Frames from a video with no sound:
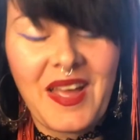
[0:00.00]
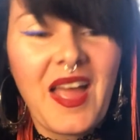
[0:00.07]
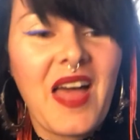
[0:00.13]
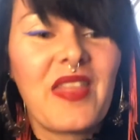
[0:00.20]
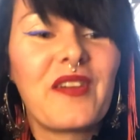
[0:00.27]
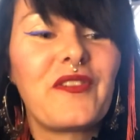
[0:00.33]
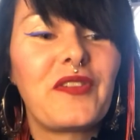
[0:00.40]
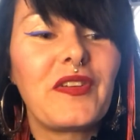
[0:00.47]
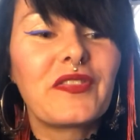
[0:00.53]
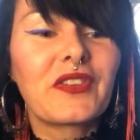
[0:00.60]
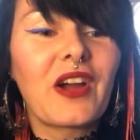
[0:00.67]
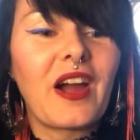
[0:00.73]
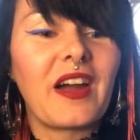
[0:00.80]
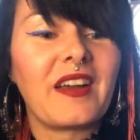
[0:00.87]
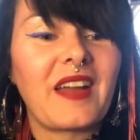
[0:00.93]
The fifth
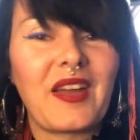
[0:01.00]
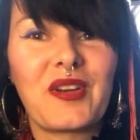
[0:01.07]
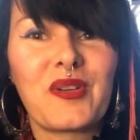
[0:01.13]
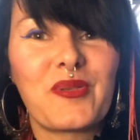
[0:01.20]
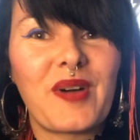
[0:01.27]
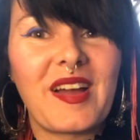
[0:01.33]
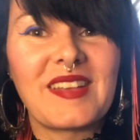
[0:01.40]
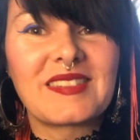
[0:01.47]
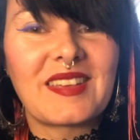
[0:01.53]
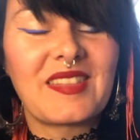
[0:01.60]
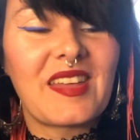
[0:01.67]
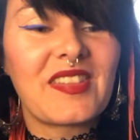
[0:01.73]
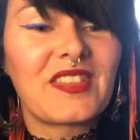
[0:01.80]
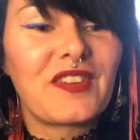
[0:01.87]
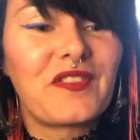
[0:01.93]
card, I don't know why I said
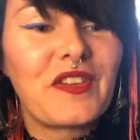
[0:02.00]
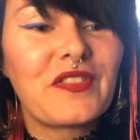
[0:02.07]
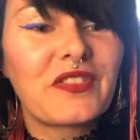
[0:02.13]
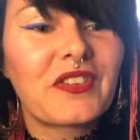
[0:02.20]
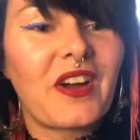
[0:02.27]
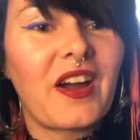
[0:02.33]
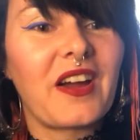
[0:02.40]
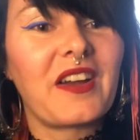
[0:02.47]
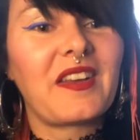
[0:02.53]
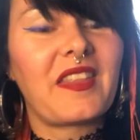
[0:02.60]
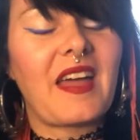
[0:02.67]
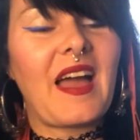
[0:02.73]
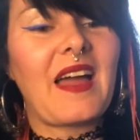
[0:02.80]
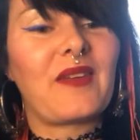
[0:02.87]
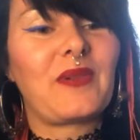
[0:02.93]
that. The fifth card
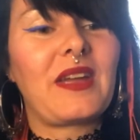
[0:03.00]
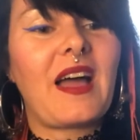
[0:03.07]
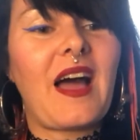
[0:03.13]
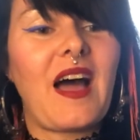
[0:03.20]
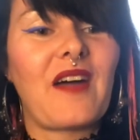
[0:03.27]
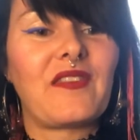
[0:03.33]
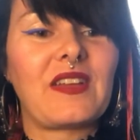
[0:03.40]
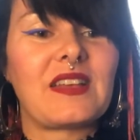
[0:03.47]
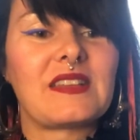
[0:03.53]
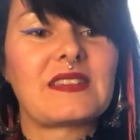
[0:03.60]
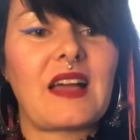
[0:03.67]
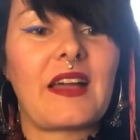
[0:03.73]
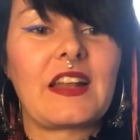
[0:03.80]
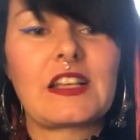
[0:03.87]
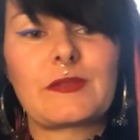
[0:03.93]
that we have is
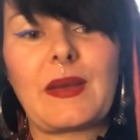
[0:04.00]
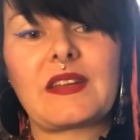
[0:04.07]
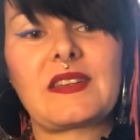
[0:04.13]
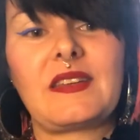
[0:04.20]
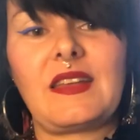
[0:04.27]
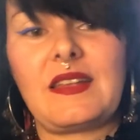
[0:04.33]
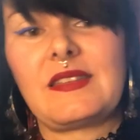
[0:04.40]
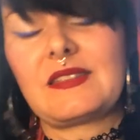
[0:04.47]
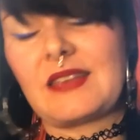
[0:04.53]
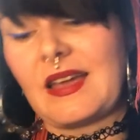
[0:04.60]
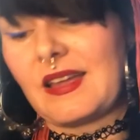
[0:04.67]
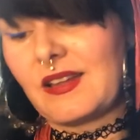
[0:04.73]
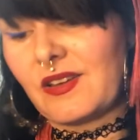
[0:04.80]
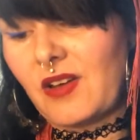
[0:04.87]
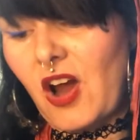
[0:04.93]
Unexpected
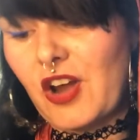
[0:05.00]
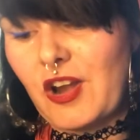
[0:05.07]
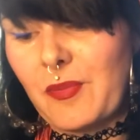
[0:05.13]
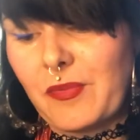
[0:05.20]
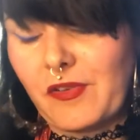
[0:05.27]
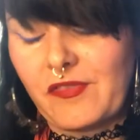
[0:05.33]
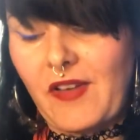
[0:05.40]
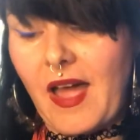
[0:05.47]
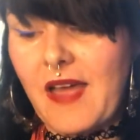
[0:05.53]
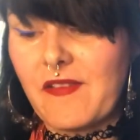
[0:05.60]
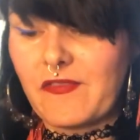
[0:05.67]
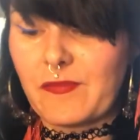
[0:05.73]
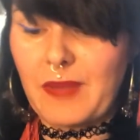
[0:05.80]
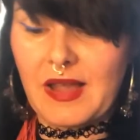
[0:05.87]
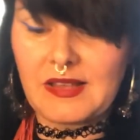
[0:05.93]
Insight, card number
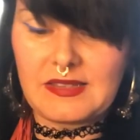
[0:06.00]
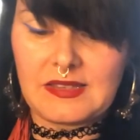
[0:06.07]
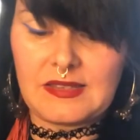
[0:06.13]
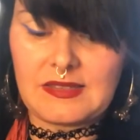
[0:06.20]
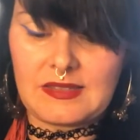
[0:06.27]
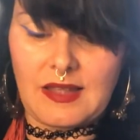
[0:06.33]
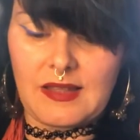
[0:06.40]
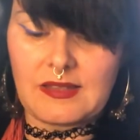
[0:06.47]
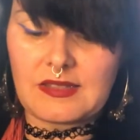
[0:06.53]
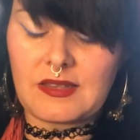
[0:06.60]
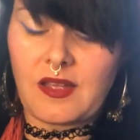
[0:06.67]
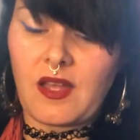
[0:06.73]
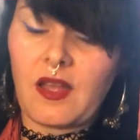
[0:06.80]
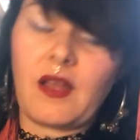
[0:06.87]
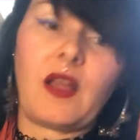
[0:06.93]
5, Pisces Suns.
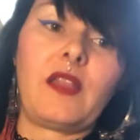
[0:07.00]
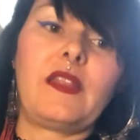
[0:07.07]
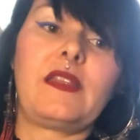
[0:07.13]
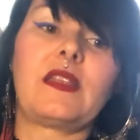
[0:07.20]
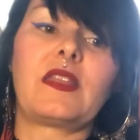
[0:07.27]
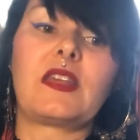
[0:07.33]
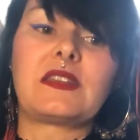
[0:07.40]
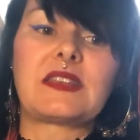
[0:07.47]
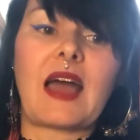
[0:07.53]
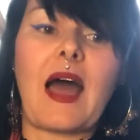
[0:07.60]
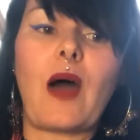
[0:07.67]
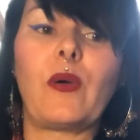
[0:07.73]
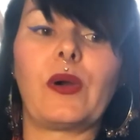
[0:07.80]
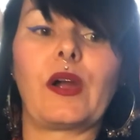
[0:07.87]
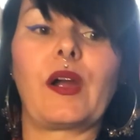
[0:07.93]
The
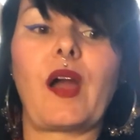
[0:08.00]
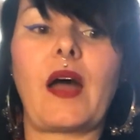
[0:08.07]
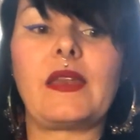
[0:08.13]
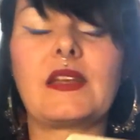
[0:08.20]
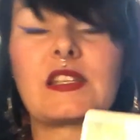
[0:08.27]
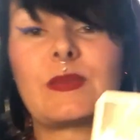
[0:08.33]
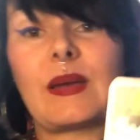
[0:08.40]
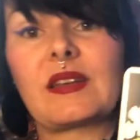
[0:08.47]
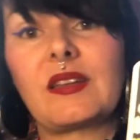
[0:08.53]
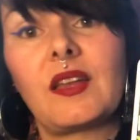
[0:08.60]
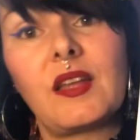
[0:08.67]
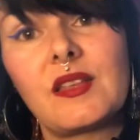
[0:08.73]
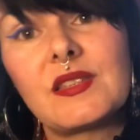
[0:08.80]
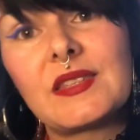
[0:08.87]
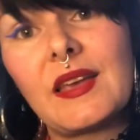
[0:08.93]
Tower, Unexpected
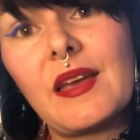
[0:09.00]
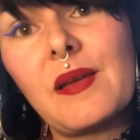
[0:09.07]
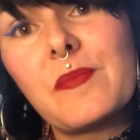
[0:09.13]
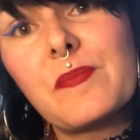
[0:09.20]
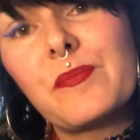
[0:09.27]
Insight.